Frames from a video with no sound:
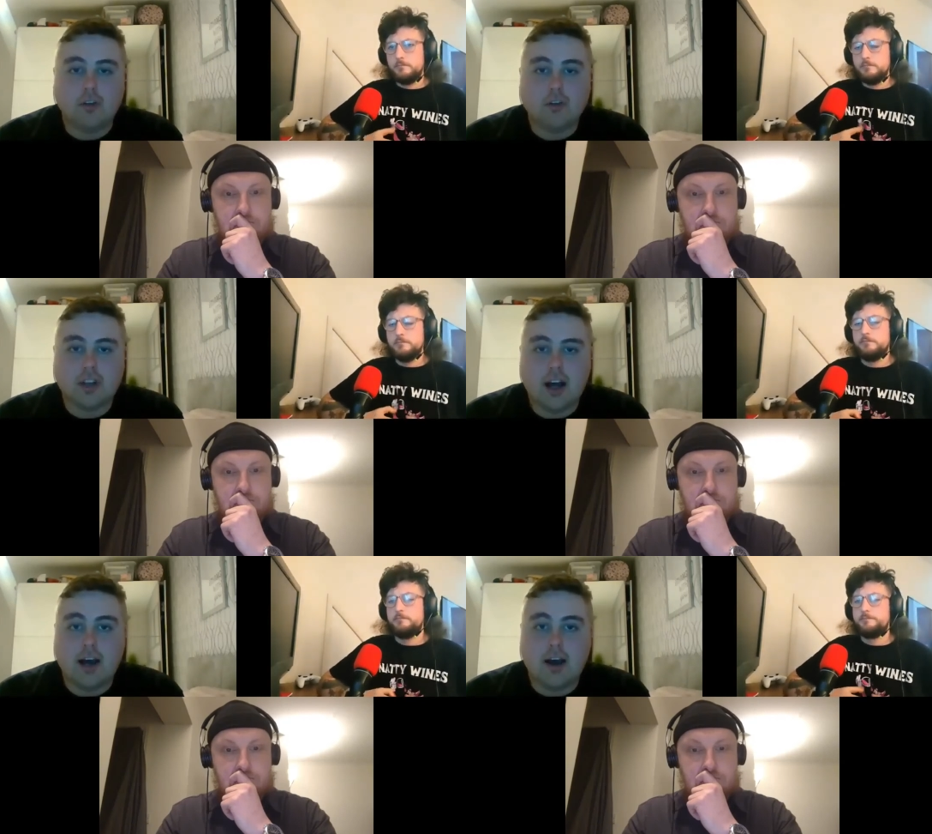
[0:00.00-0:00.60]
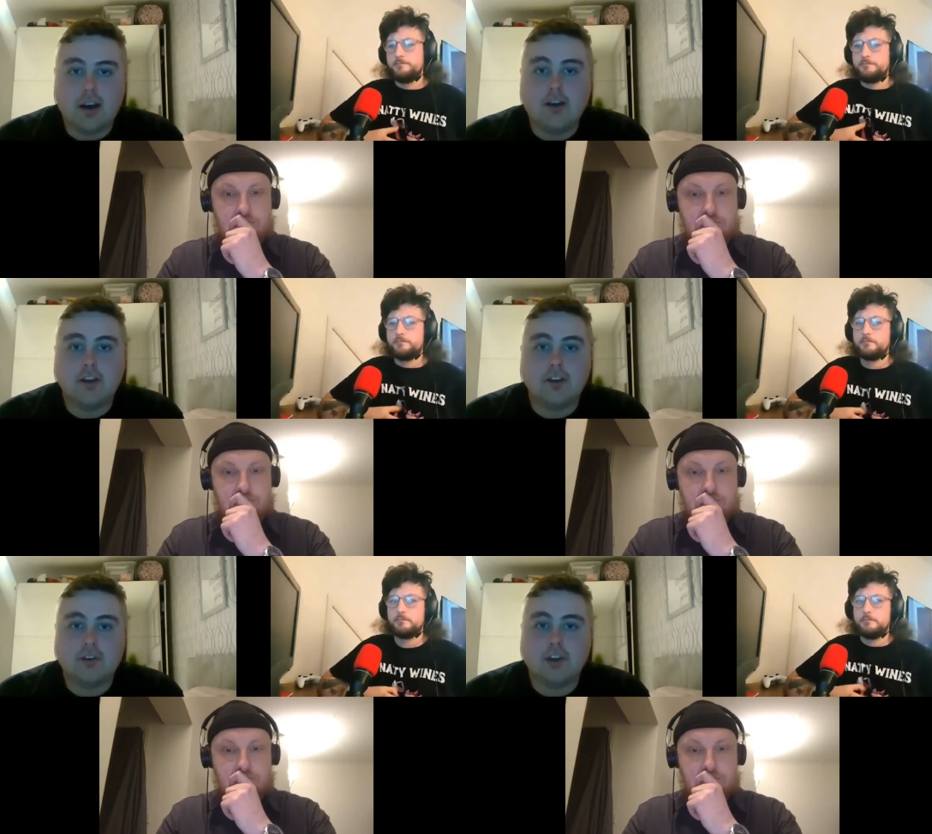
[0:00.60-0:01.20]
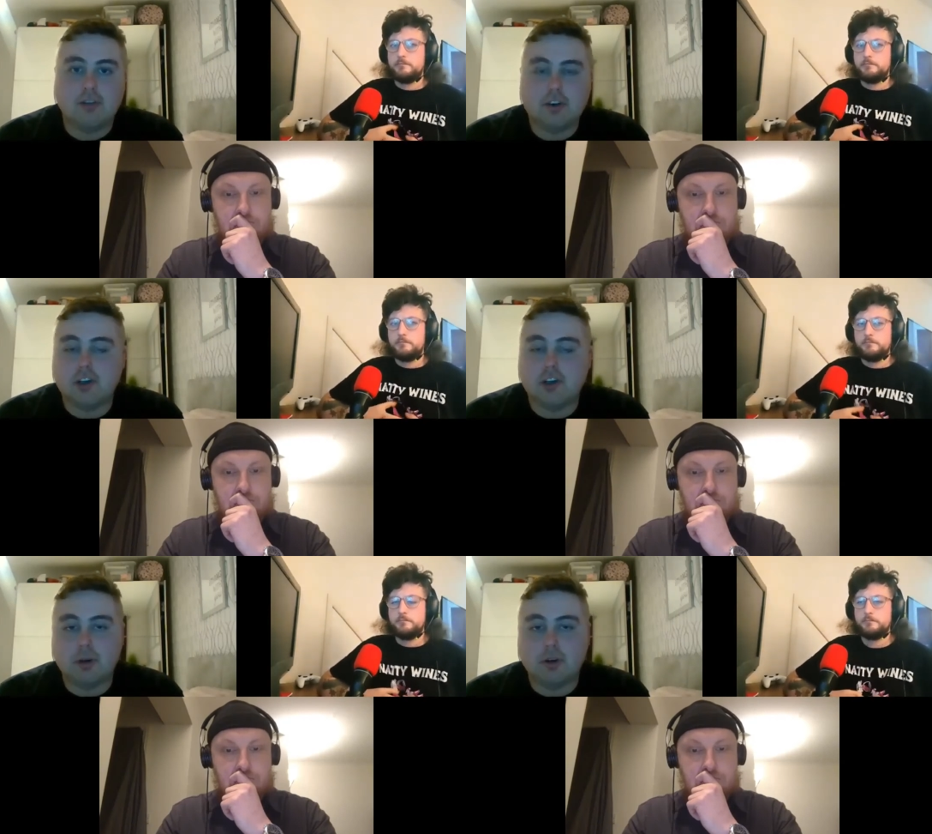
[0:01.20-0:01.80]
Speaker 1: us there, and there, and there is
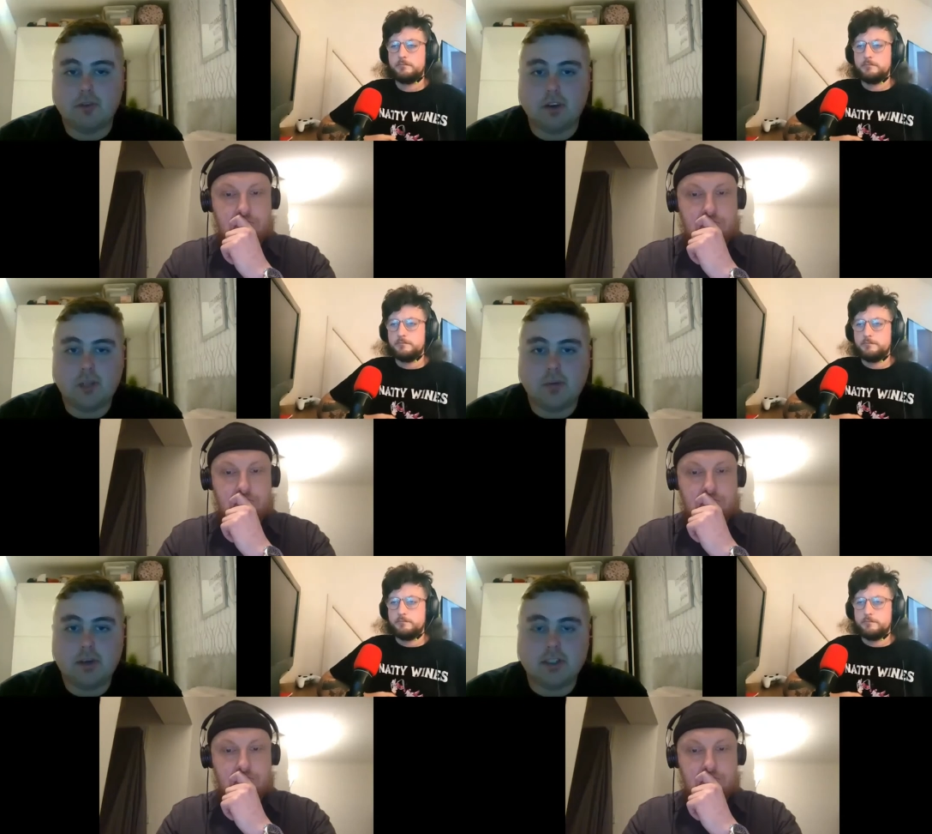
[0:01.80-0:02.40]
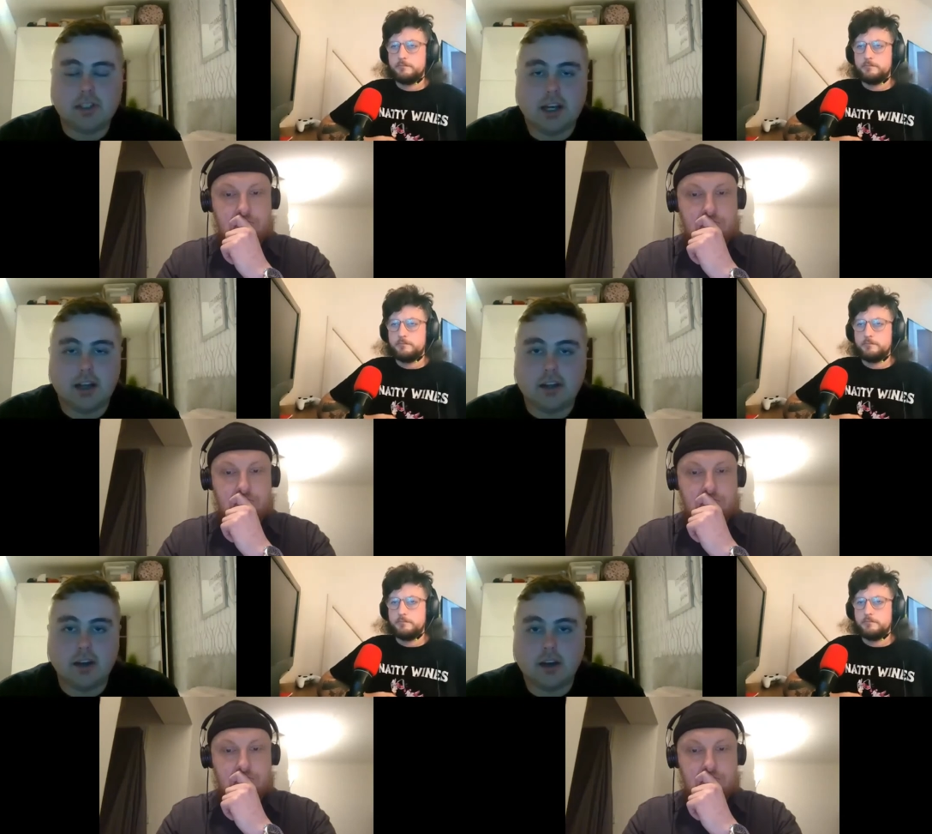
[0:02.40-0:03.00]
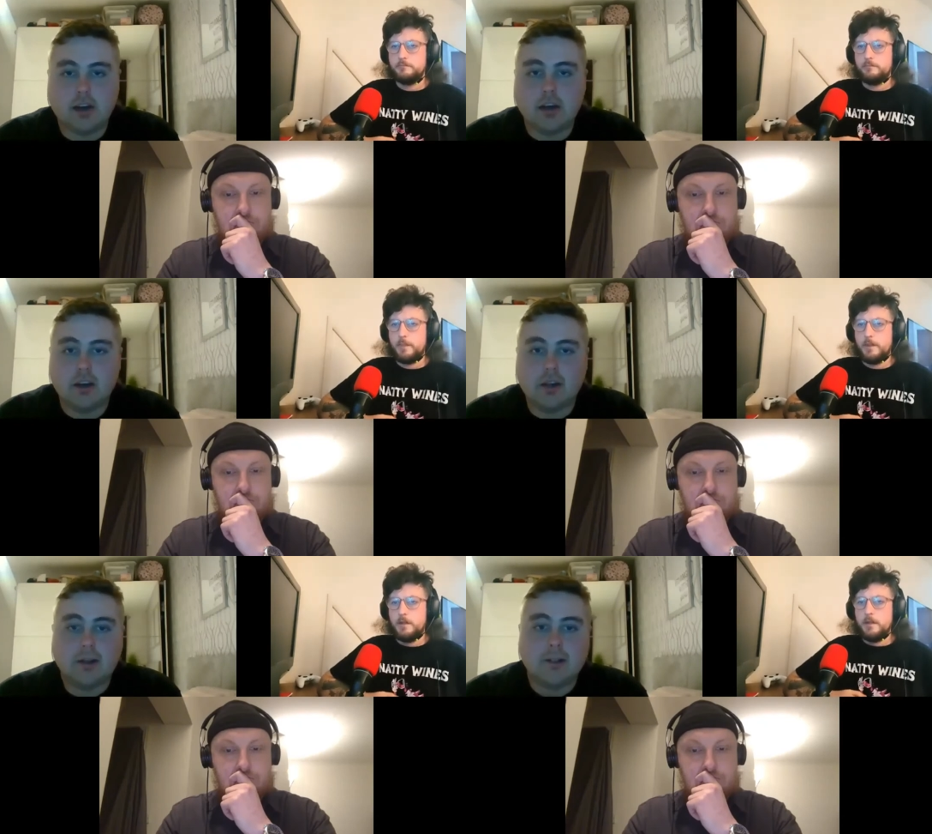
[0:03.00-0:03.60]
going to be unfinished business kind of thing.
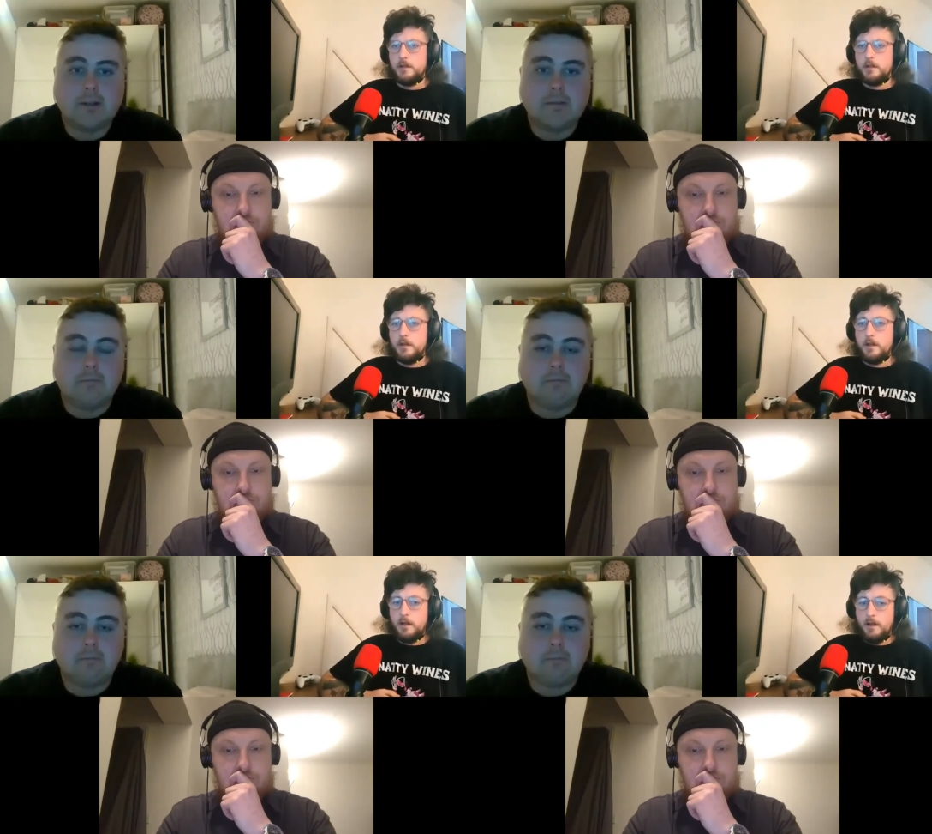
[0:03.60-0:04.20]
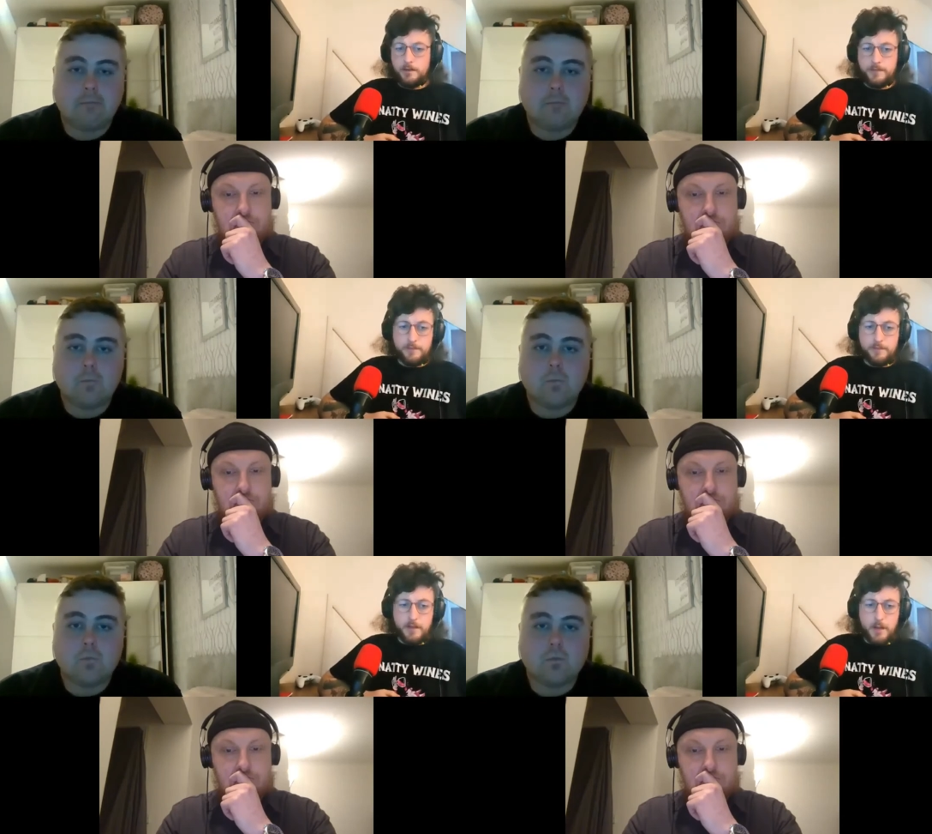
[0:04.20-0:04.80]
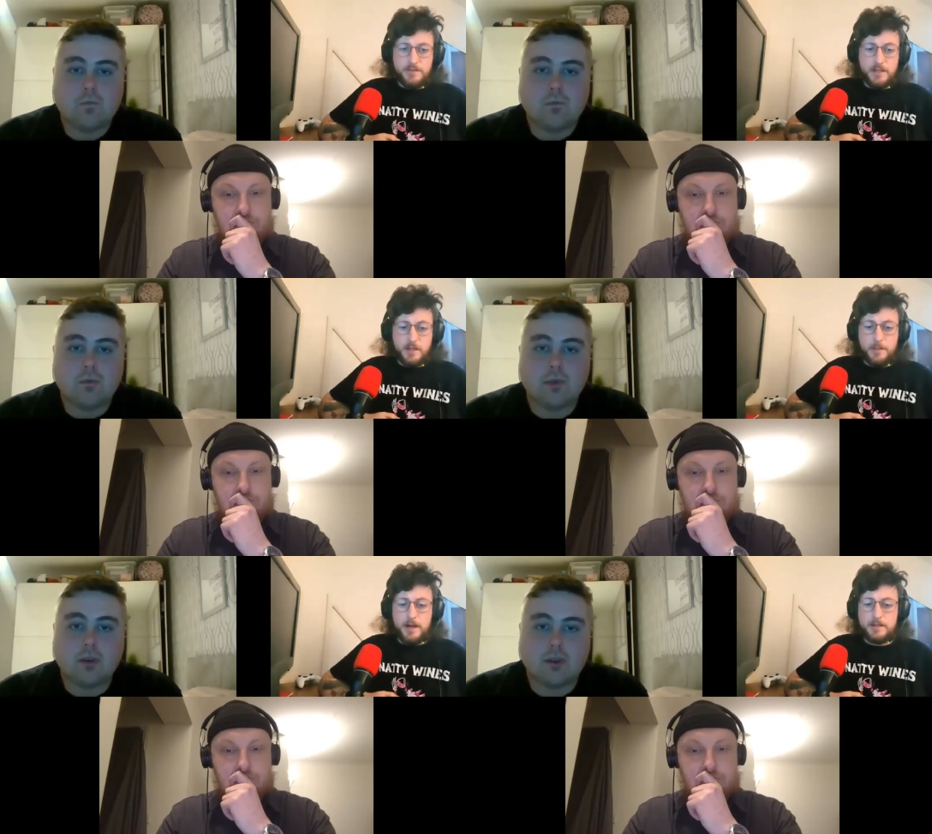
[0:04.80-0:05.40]
Speaker 2: And I, I think I think like we said in the
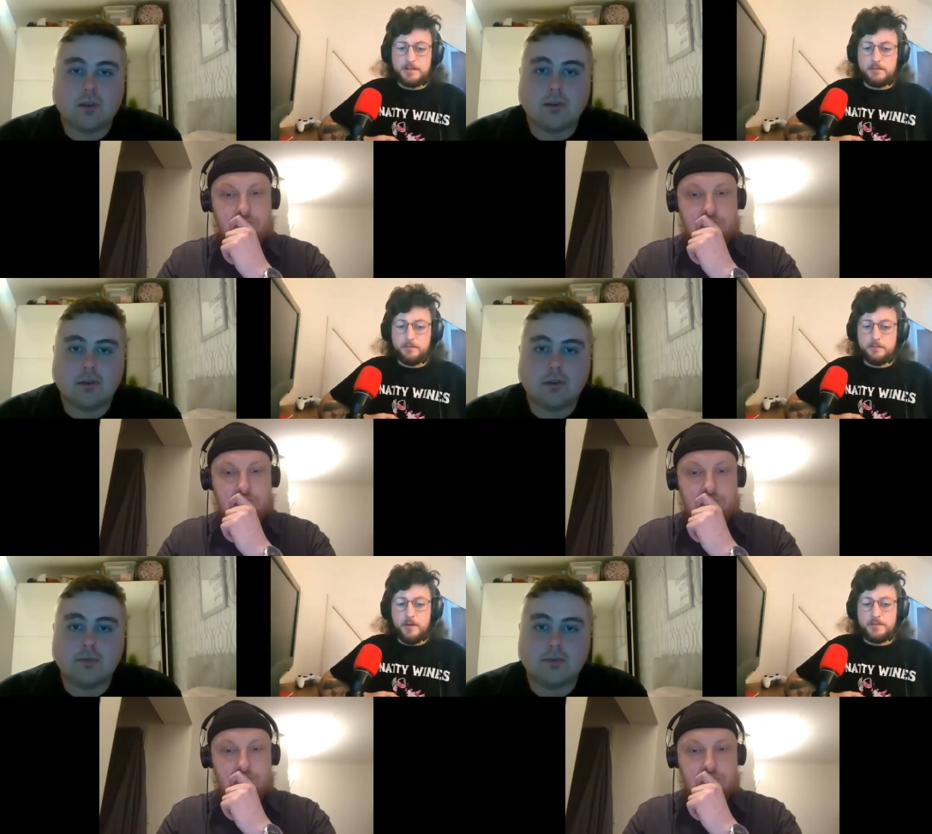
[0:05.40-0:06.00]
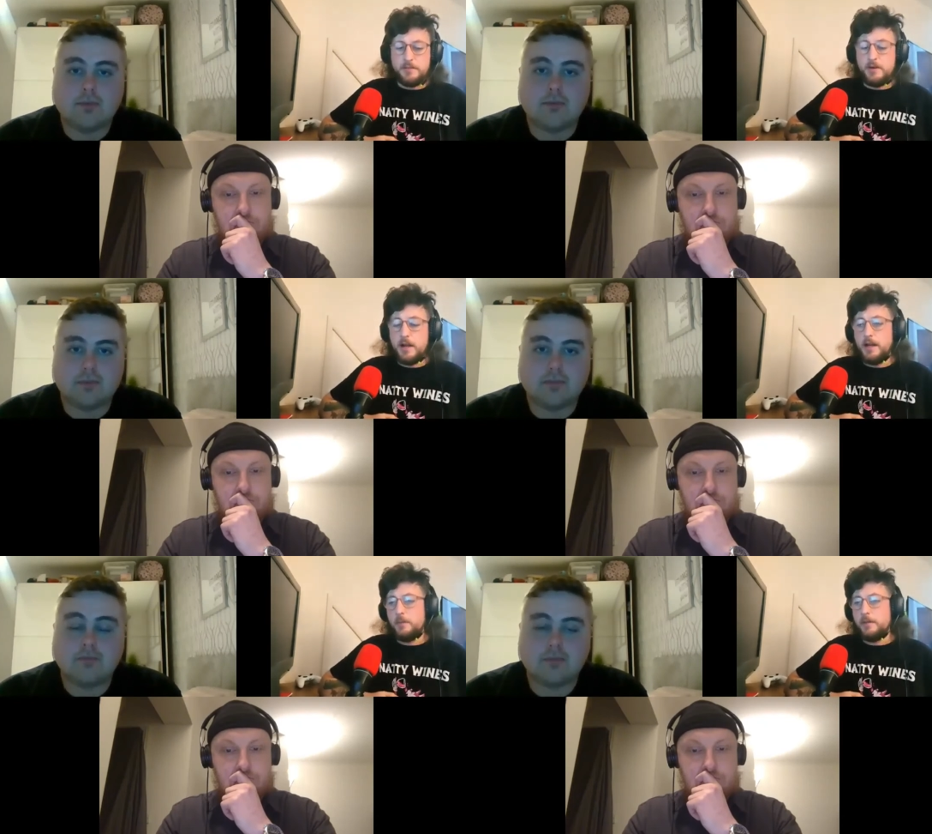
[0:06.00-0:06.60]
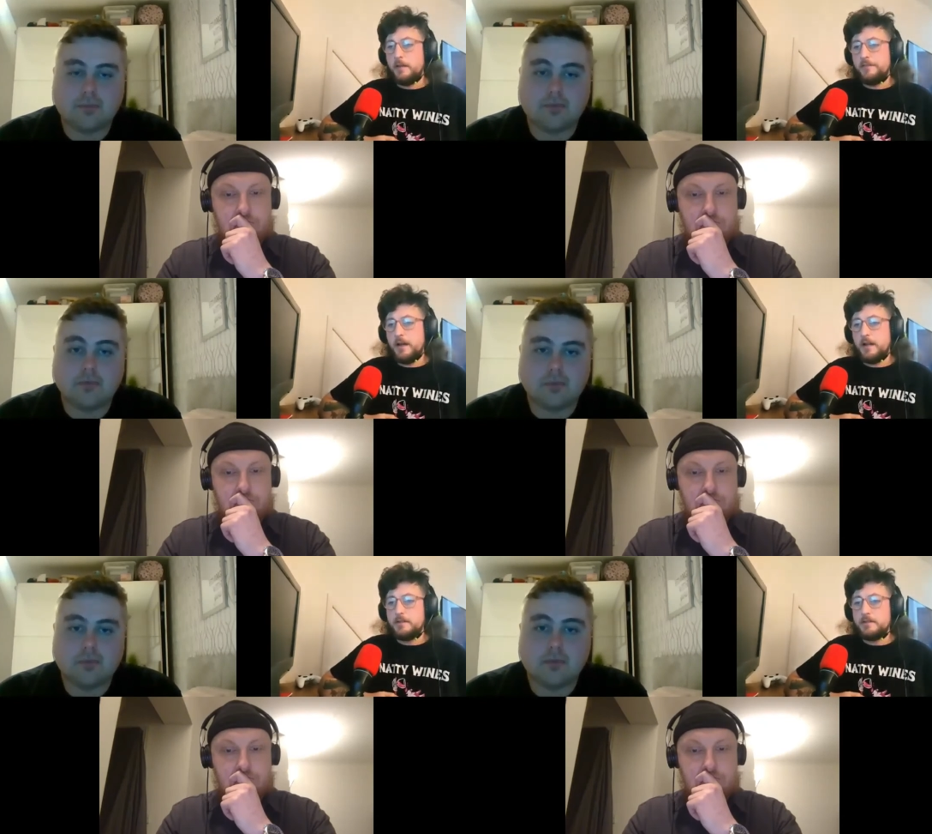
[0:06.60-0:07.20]
past, obviously right now without the
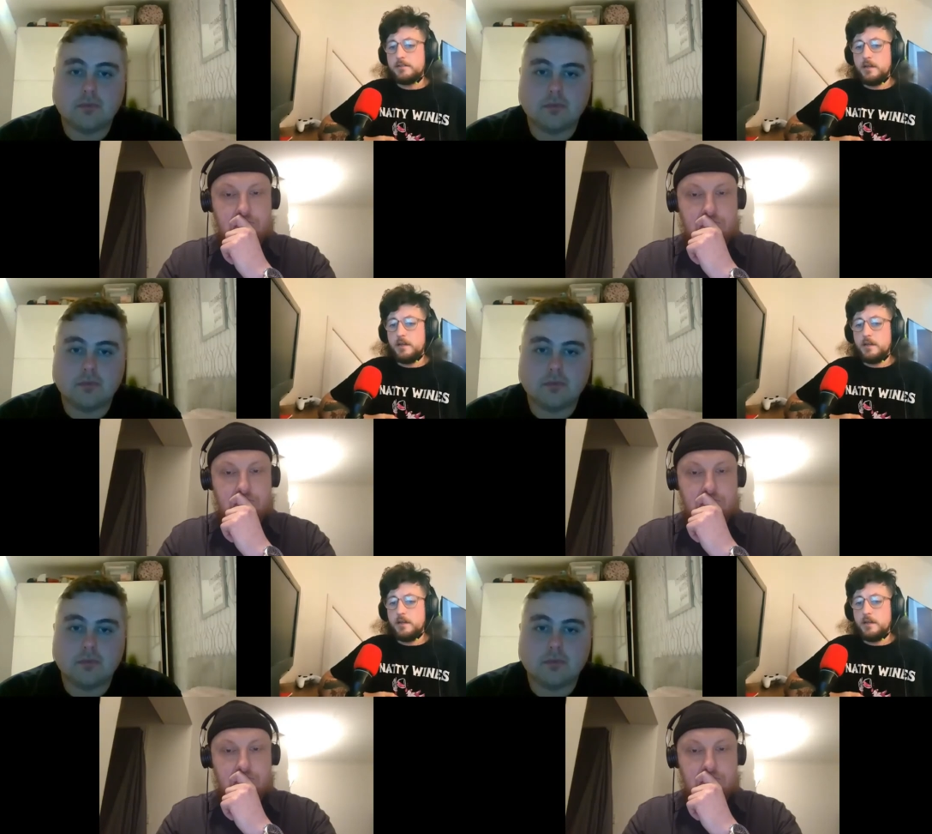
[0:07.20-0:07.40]
fans,